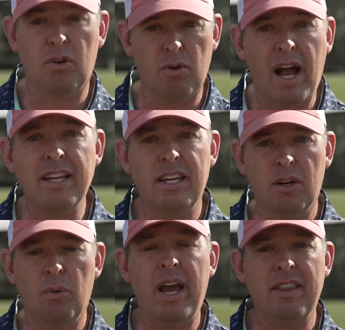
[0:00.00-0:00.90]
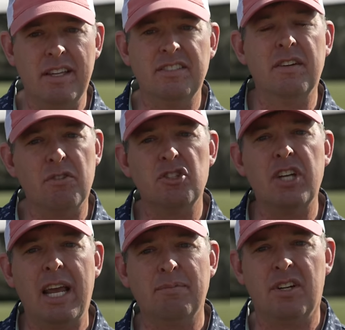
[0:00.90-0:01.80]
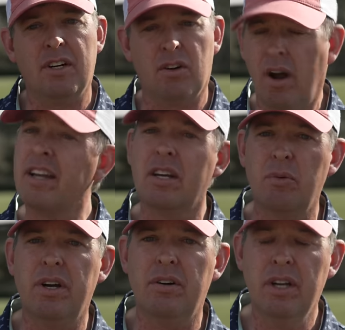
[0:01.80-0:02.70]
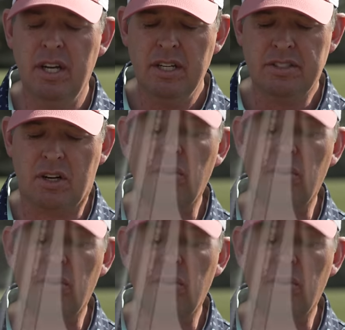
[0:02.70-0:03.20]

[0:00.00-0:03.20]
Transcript: grinding away these different shapes on a grinding wheel to